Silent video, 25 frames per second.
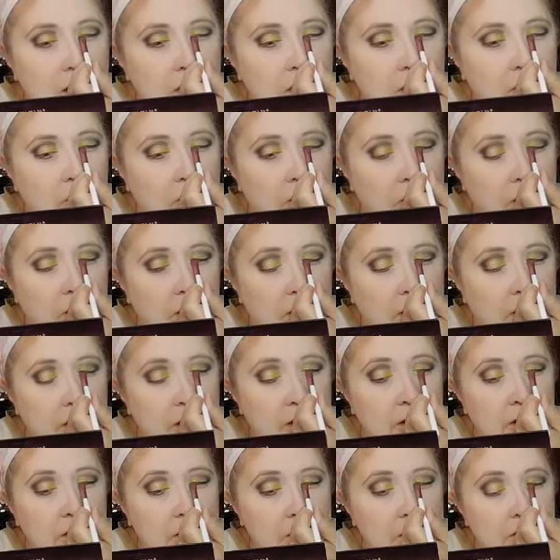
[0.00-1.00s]
to work on
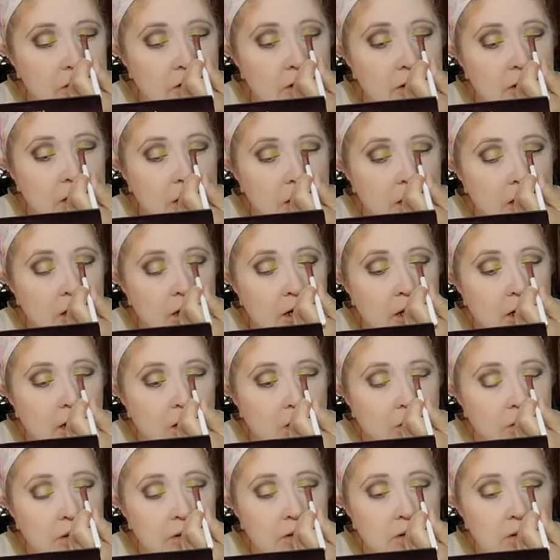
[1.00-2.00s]
his
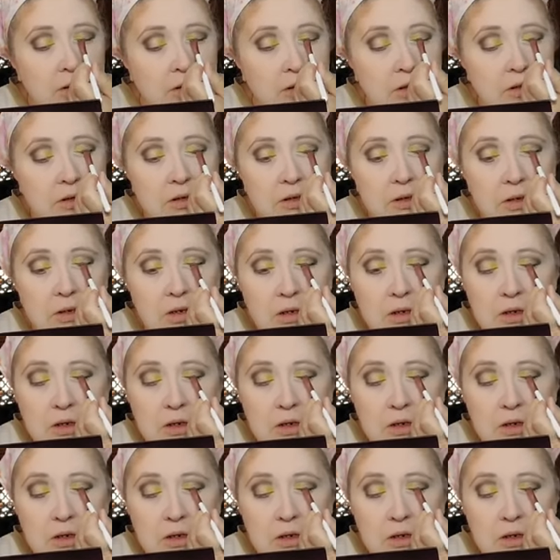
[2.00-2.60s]
daycare business.